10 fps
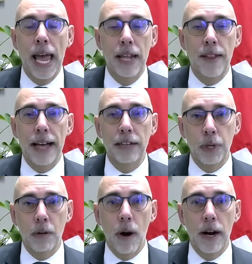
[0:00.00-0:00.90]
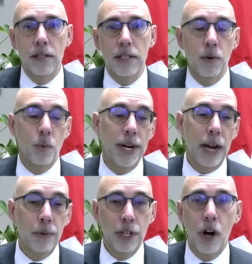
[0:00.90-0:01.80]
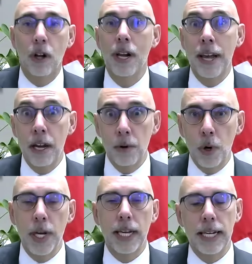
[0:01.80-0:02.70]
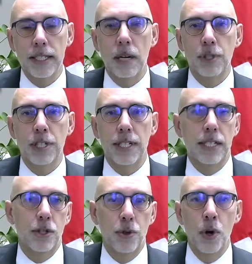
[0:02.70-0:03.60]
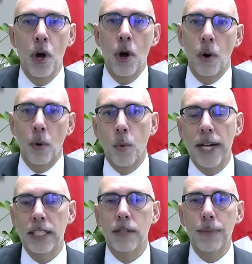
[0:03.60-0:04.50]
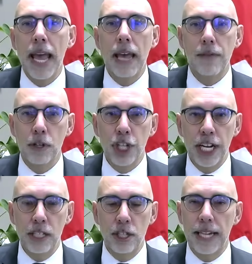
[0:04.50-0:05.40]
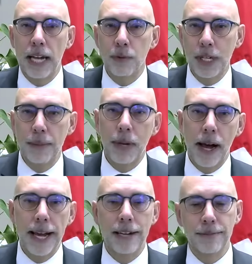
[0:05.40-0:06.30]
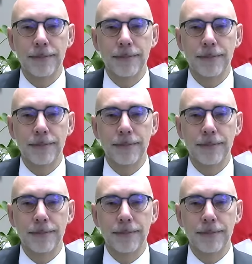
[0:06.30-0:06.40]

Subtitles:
And that requires what I would call heroic assumptions as to what behavior changes that would imply.